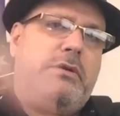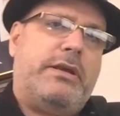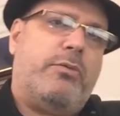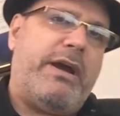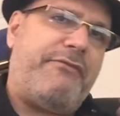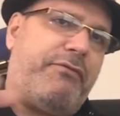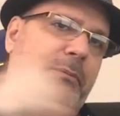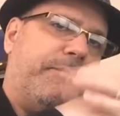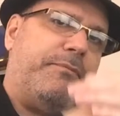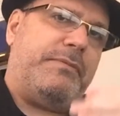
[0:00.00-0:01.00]
get away
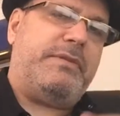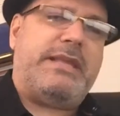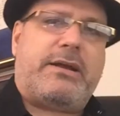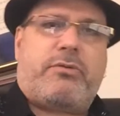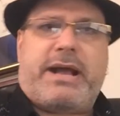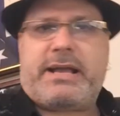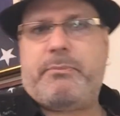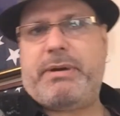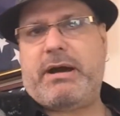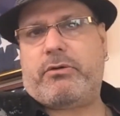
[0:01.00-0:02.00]
from that
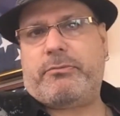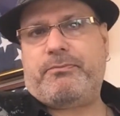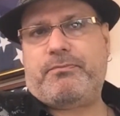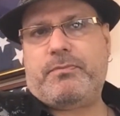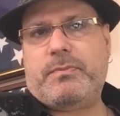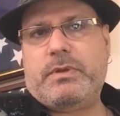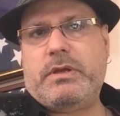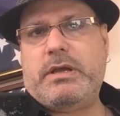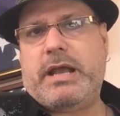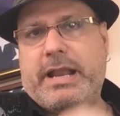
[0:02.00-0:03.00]
cracking power,
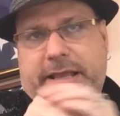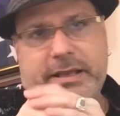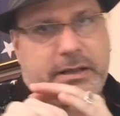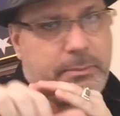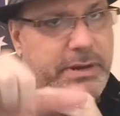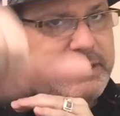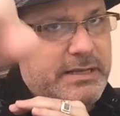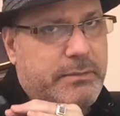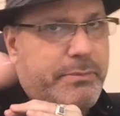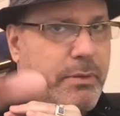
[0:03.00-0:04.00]
and he can come right
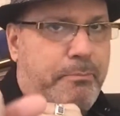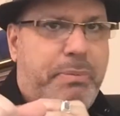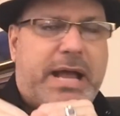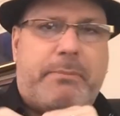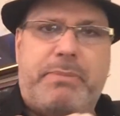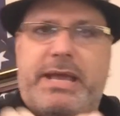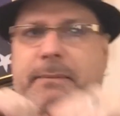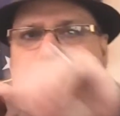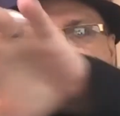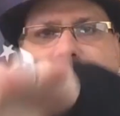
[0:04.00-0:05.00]
down the middle, bada
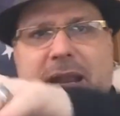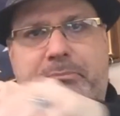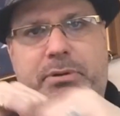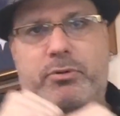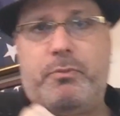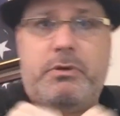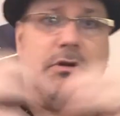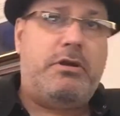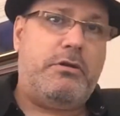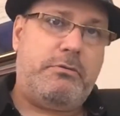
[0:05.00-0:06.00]
bing, bada boom,
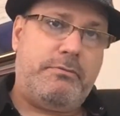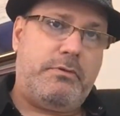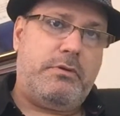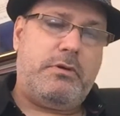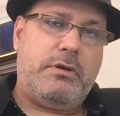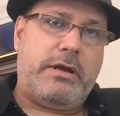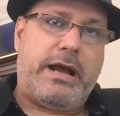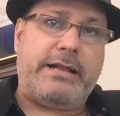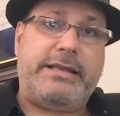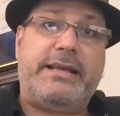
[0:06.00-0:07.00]

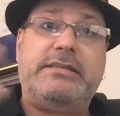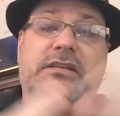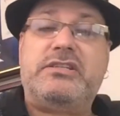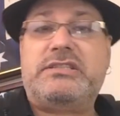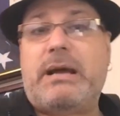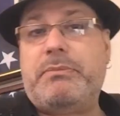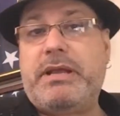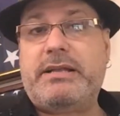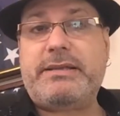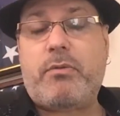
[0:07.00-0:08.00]
I think he's going to stop
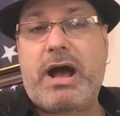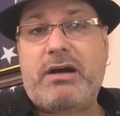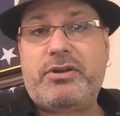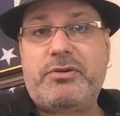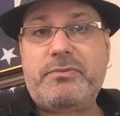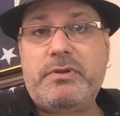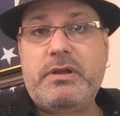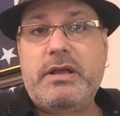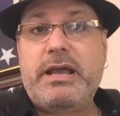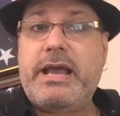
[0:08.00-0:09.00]
Deontay Wilder.
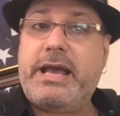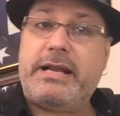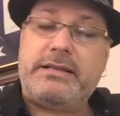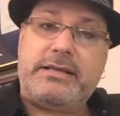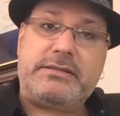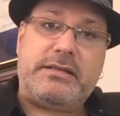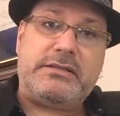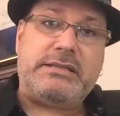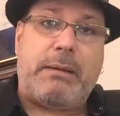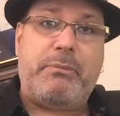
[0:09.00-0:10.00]
And I think he's going
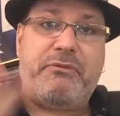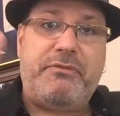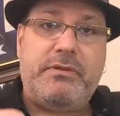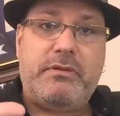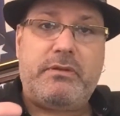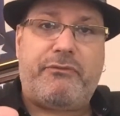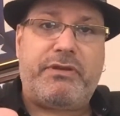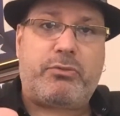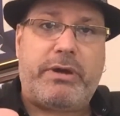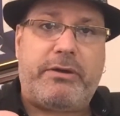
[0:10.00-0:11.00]
to stop him in the
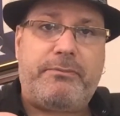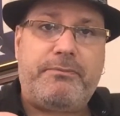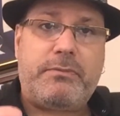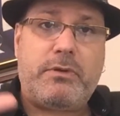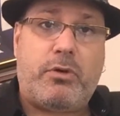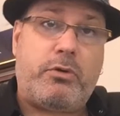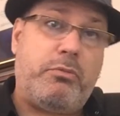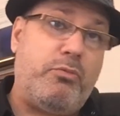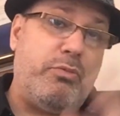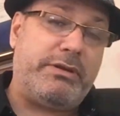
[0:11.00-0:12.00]
fifth round.
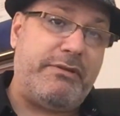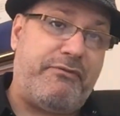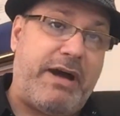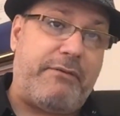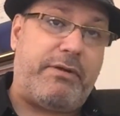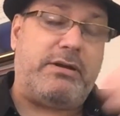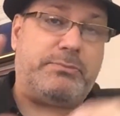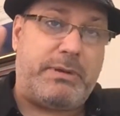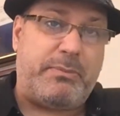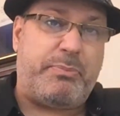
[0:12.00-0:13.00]
Or within five
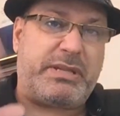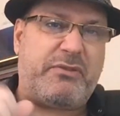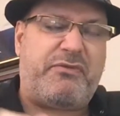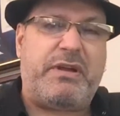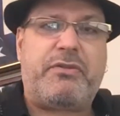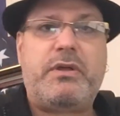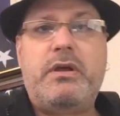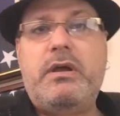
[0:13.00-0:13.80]
rounds, but I'm going to pick the fifth.